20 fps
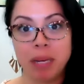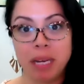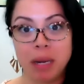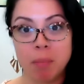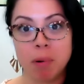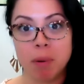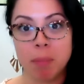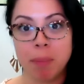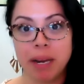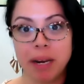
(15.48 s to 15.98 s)
being
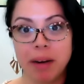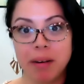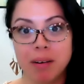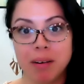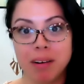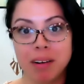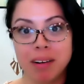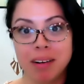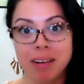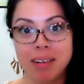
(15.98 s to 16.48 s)
prepared.
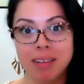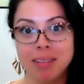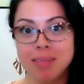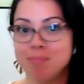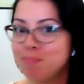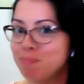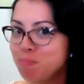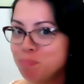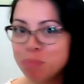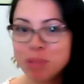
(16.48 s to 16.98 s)

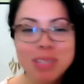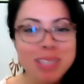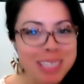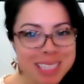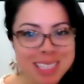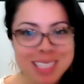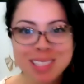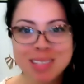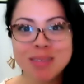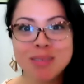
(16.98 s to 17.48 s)

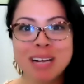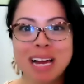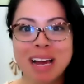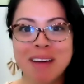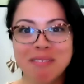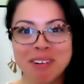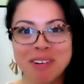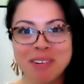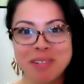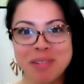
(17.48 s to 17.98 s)
Please don't
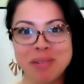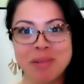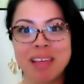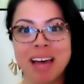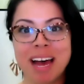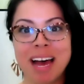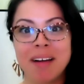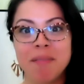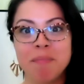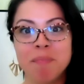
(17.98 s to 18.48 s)
ever do
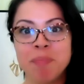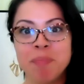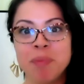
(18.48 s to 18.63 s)
that.